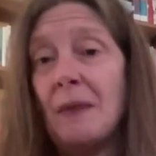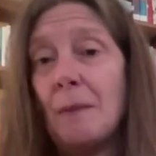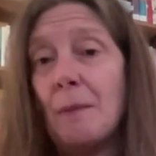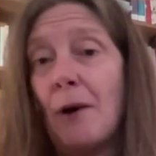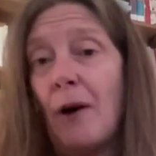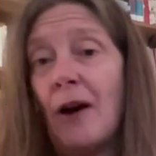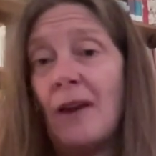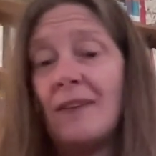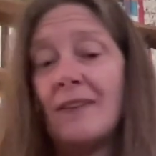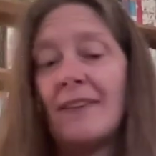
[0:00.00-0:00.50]
the
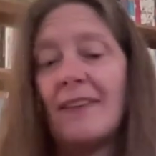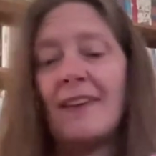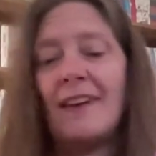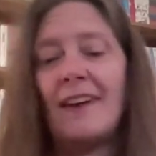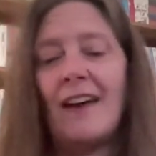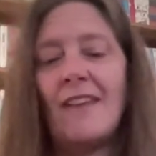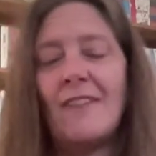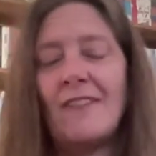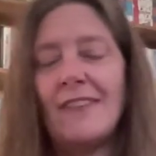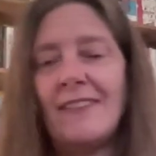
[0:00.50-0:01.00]
mind, and the
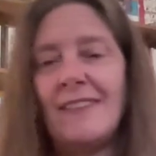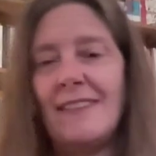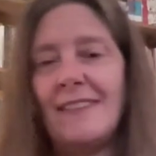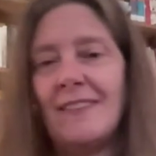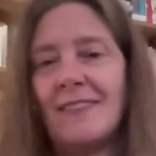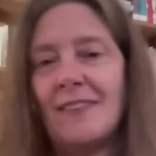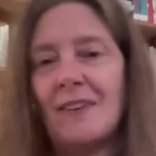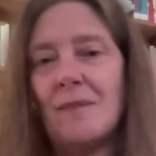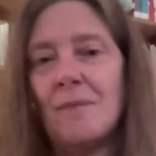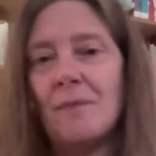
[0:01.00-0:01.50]
nervous
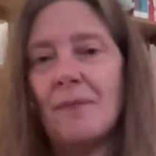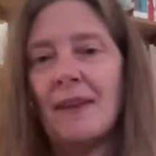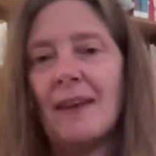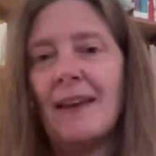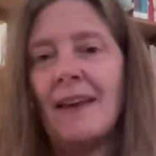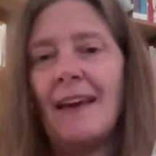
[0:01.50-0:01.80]
system.